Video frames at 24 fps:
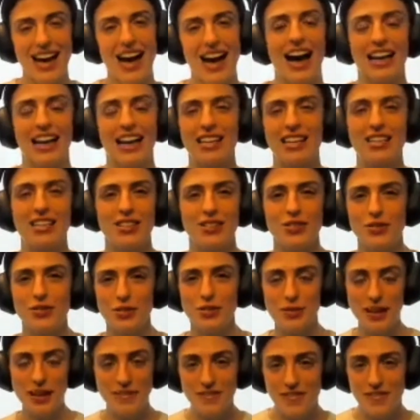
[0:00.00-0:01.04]
I can use
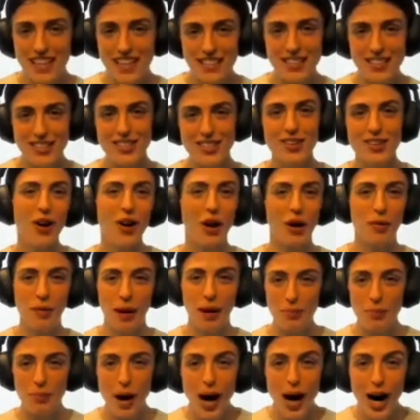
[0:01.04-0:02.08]
my fist or
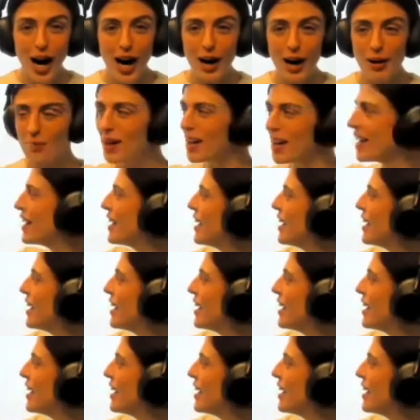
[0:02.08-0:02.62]
my palm,